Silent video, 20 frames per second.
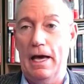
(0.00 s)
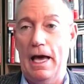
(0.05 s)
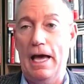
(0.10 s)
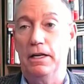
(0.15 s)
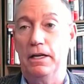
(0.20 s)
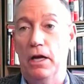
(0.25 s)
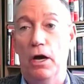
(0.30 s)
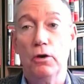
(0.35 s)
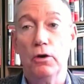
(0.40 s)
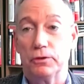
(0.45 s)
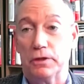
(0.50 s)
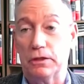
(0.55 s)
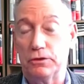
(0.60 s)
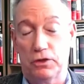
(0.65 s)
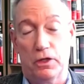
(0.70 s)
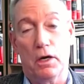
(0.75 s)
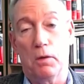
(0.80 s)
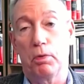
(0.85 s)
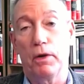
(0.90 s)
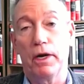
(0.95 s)
and knows
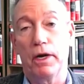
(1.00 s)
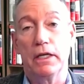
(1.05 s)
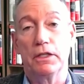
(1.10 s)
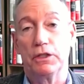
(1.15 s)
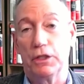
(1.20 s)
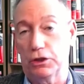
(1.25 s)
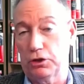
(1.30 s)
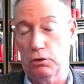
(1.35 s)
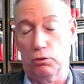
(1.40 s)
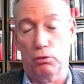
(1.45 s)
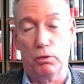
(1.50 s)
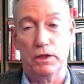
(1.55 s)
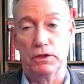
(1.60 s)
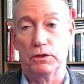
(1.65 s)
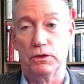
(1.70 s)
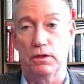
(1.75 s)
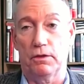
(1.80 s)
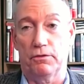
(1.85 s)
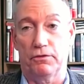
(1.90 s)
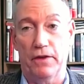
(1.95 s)
that's going to bring additional
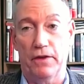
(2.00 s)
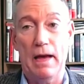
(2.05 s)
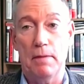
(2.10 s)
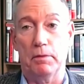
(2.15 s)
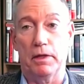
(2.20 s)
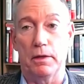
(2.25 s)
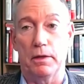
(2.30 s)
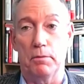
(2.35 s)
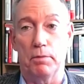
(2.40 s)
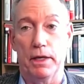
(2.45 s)
risk to the family.